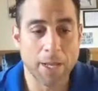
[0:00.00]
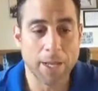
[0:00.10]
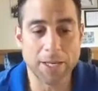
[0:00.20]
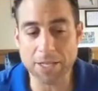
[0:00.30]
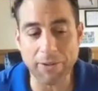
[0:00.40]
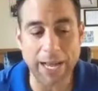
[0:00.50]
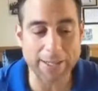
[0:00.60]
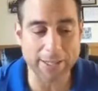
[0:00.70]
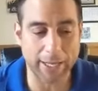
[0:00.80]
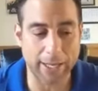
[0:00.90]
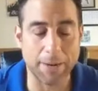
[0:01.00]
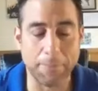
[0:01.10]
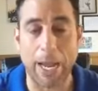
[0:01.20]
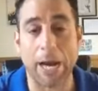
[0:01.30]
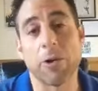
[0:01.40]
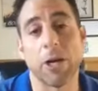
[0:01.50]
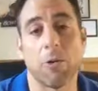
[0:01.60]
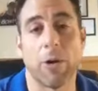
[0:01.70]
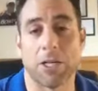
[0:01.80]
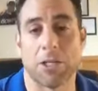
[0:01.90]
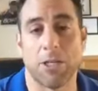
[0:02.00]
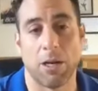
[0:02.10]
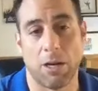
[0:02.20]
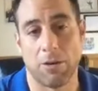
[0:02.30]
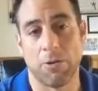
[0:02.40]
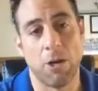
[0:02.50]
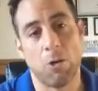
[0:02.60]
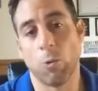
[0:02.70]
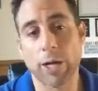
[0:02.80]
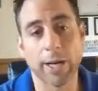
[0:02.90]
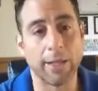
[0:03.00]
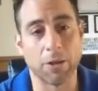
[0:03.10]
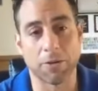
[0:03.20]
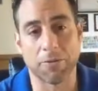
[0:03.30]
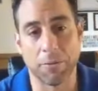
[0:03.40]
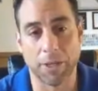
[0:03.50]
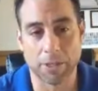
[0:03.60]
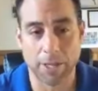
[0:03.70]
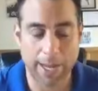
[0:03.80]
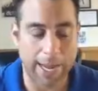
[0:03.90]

Instead of asking an empowering question of, what can I learn from this?